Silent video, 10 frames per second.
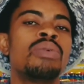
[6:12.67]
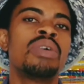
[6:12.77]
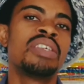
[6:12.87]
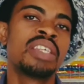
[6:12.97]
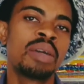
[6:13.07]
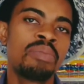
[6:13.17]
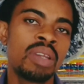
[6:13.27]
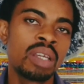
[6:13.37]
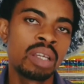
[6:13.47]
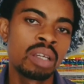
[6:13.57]
what is
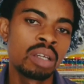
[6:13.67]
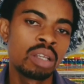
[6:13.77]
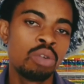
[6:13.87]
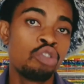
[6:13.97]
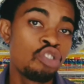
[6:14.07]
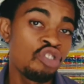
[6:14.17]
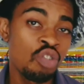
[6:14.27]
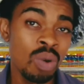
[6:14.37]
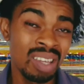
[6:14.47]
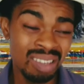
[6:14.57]
happening
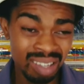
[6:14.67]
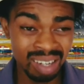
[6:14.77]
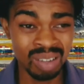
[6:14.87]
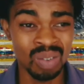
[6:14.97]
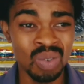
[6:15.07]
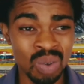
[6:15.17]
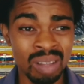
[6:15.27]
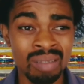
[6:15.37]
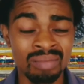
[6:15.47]
nutrition-wise in our soil.